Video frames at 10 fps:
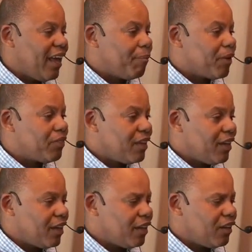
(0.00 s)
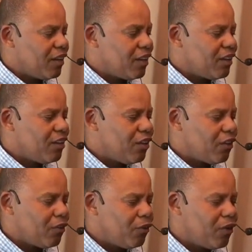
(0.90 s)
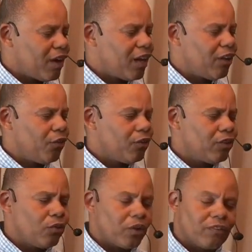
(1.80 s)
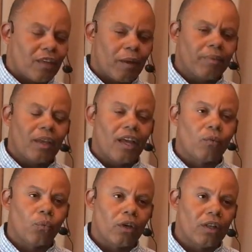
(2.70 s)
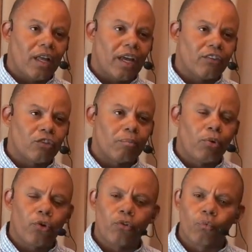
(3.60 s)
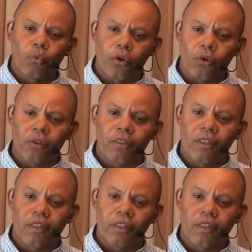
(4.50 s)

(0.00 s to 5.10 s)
But then, you know, I learned to accept and realize the important work